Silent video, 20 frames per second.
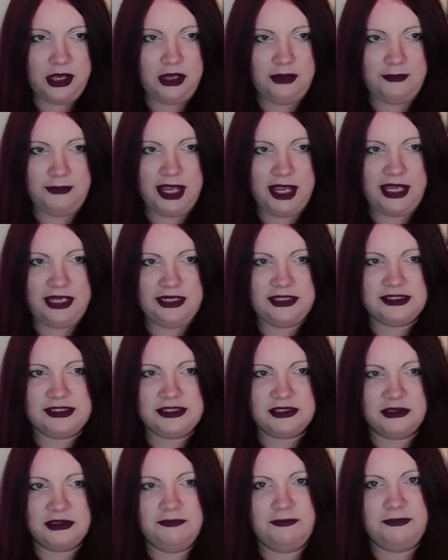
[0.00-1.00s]
And
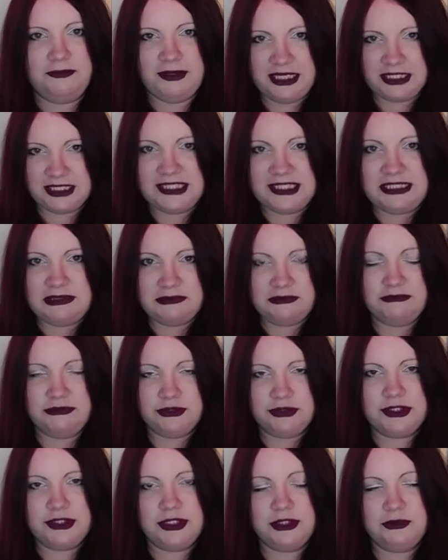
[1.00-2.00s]
being deep
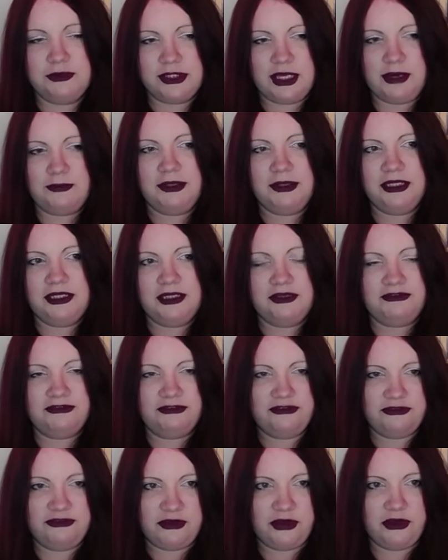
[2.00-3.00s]
rooted with that
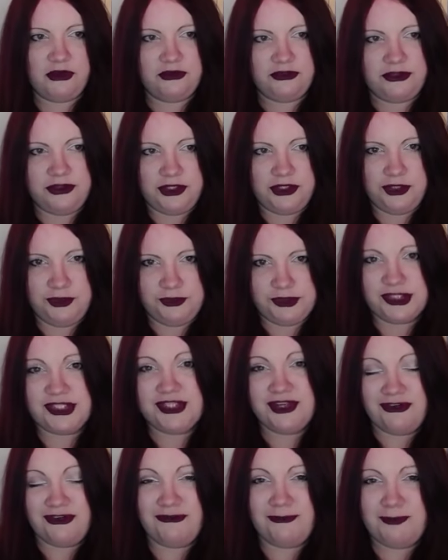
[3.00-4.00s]
belief that you
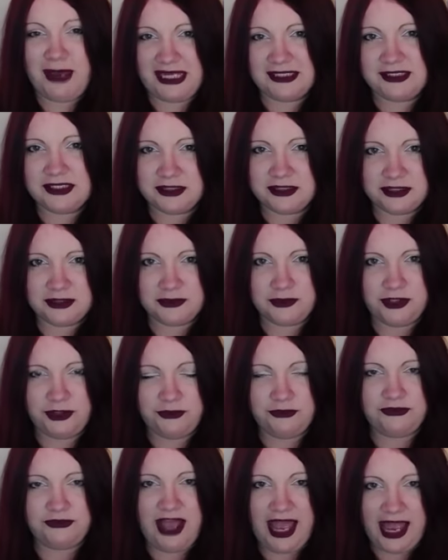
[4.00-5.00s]
deserve better than
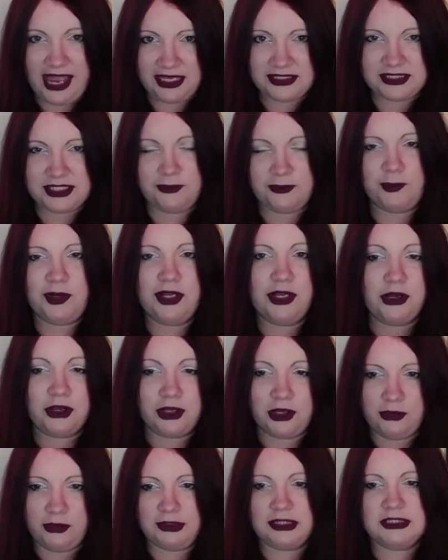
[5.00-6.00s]
you have had, and we
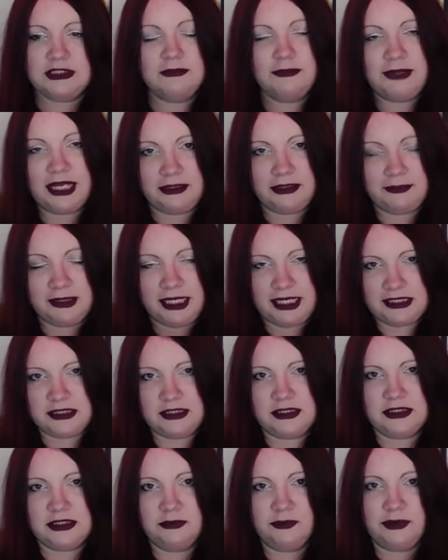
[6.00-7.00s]
are going to better
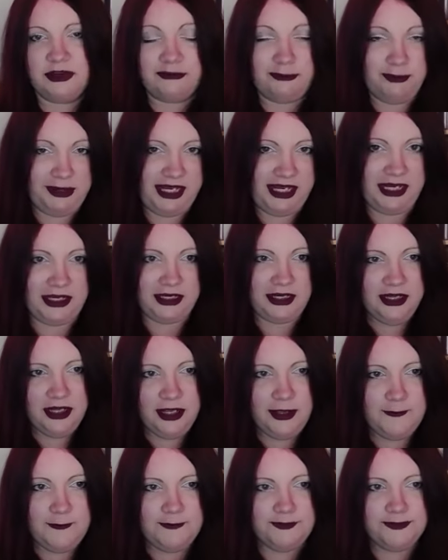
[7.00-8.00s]
places than we have been,
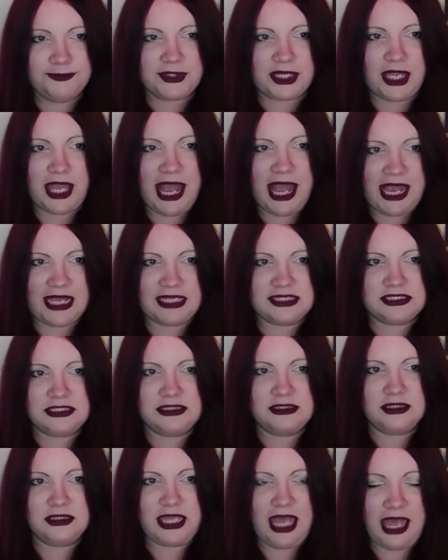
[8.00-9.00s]

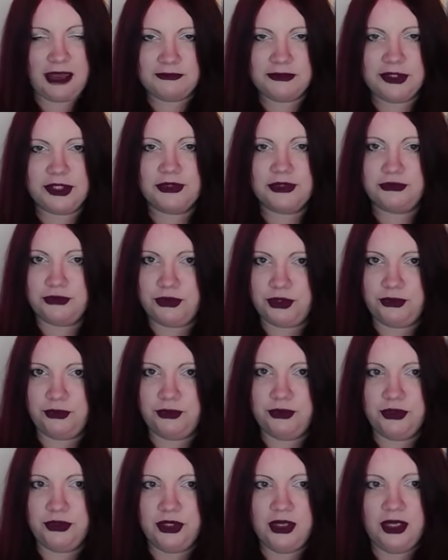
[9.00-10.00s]
has kept me
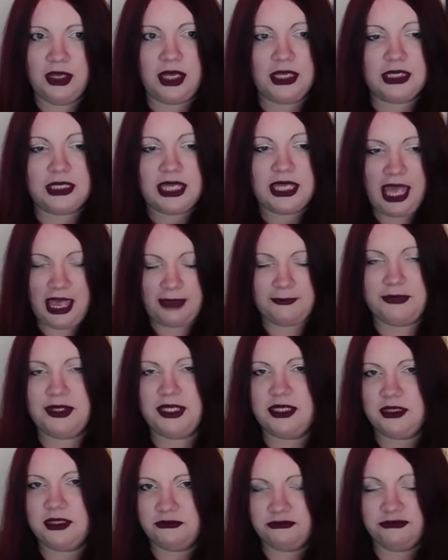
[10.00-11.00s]
through and kept
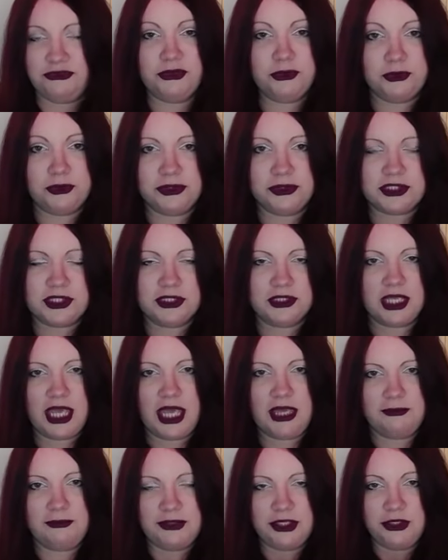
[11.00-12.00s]
me fueled and
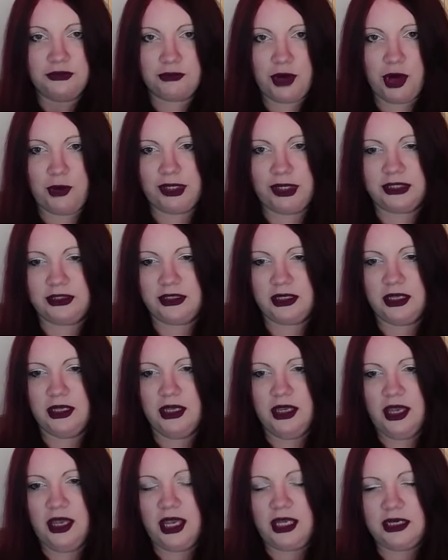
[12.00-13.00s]
kept me growing.
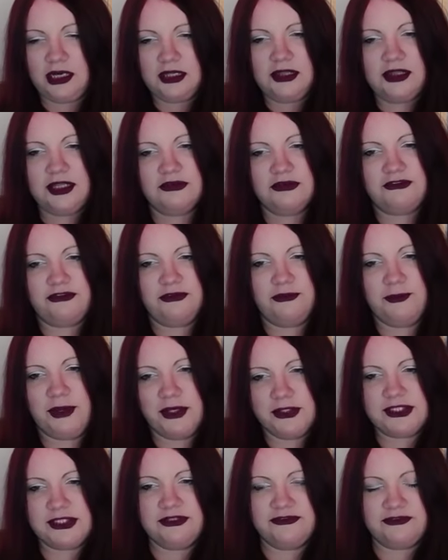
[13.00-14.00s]
And I think for
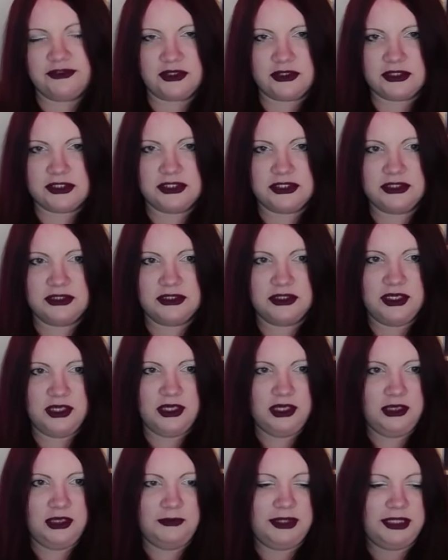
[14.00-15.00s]
most of us,
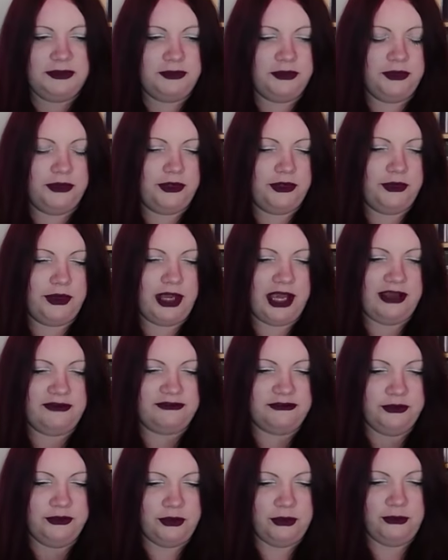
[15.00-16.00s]
people who
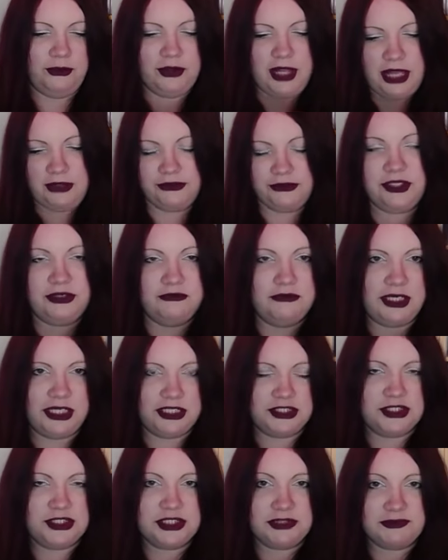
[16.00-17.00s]
have normal, healthy
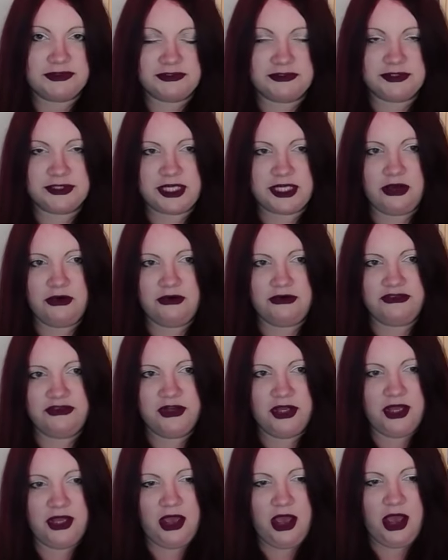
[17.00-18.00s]
relationships with
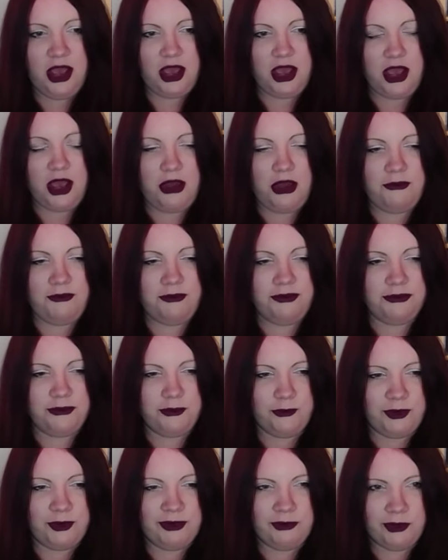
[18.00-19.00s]
self,
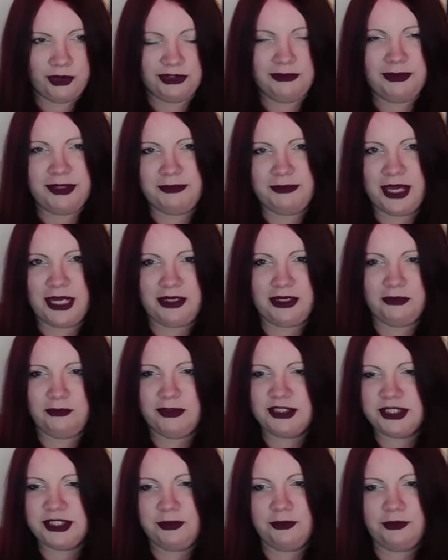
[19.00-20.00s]
we want to be better.
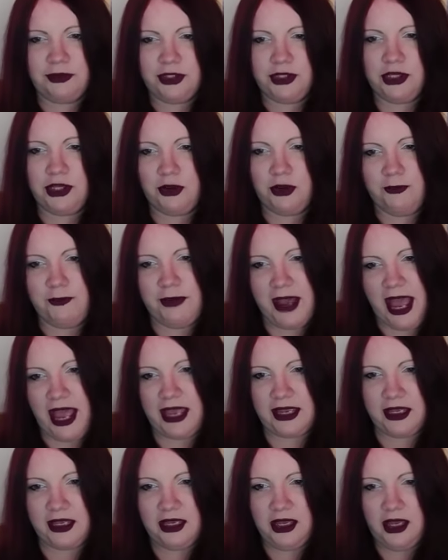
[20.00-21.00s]
We don't want to go
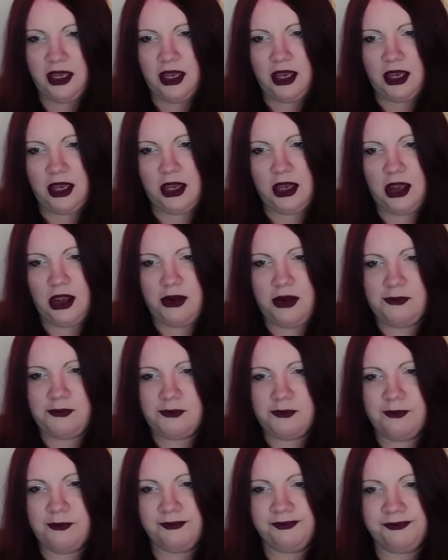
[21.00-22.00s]
back.
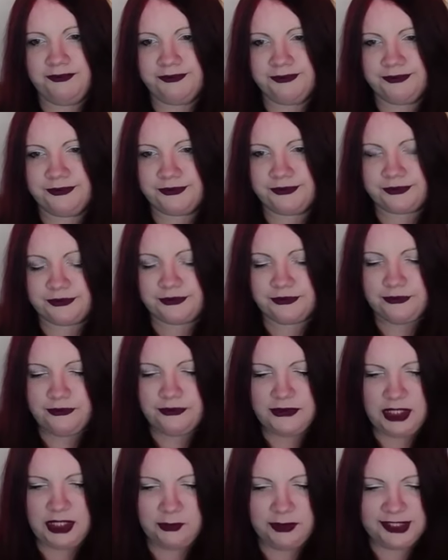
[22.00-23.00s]

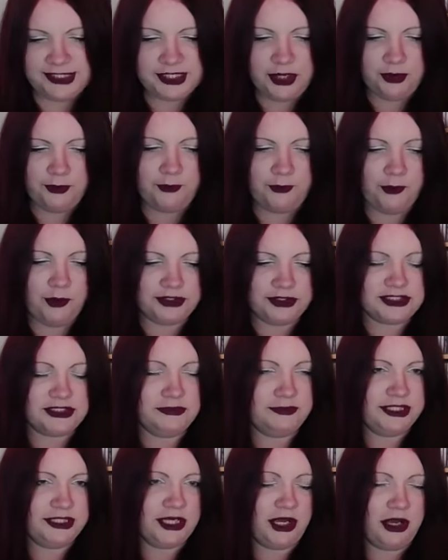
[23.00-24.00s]
We don't want
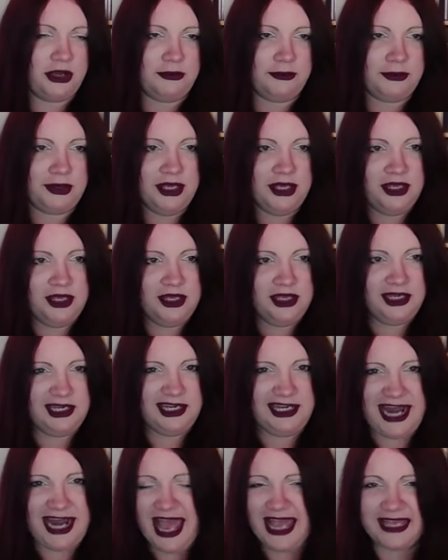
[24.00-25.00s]
to become
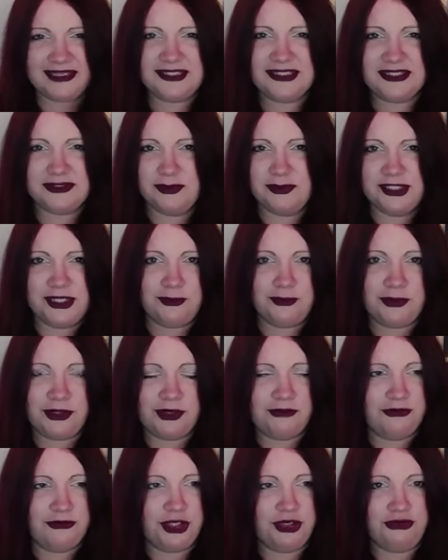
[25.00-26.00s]
less. We don't
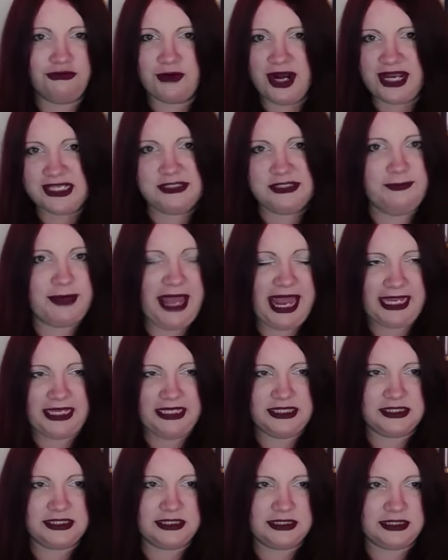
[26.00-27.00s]
want to regress
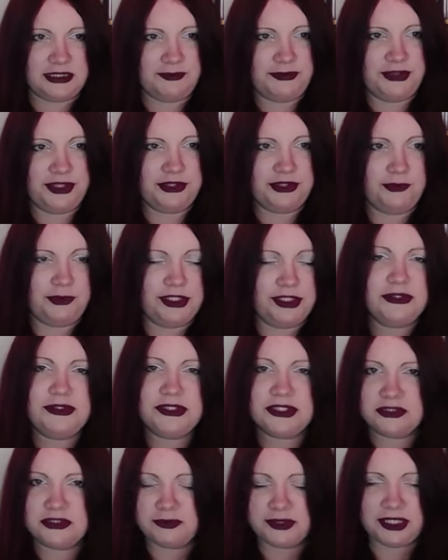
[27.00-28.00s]
back into something that we
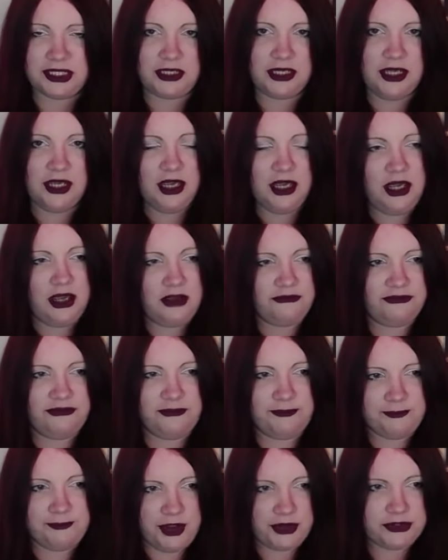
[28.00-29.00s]
used to be.
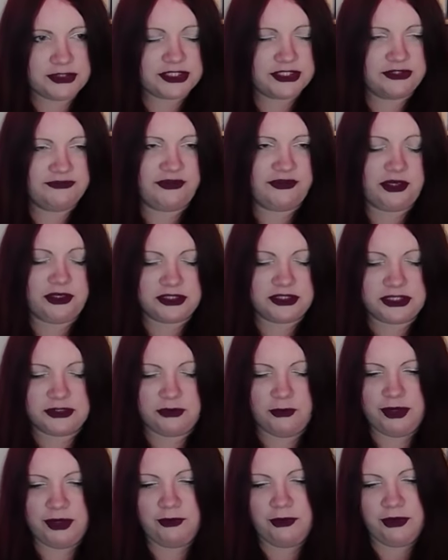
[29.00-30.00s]
For most of
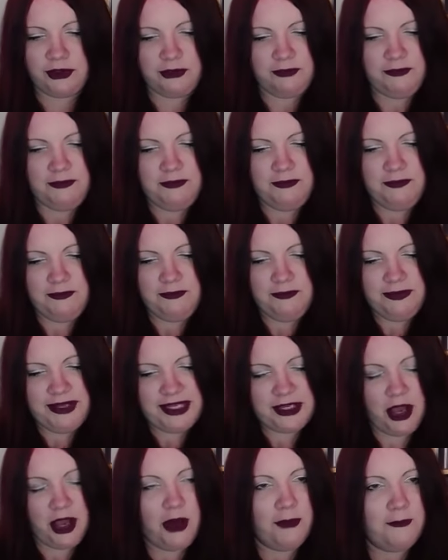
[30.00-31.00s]
us, we want to
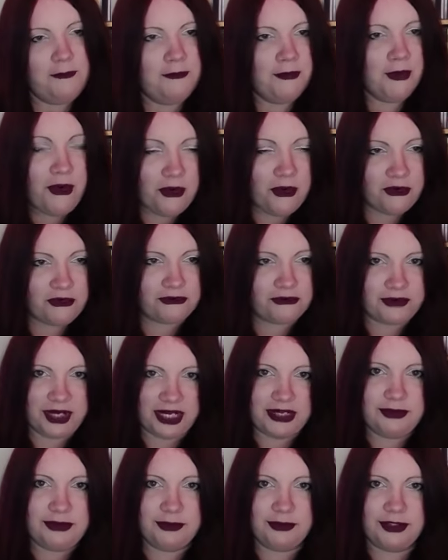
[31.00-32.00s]
become more,
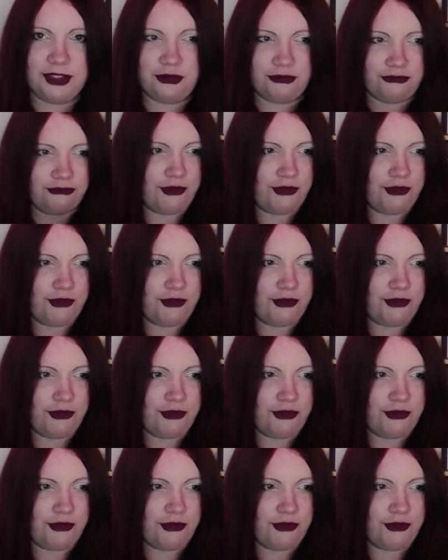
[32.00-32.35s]
right? We want to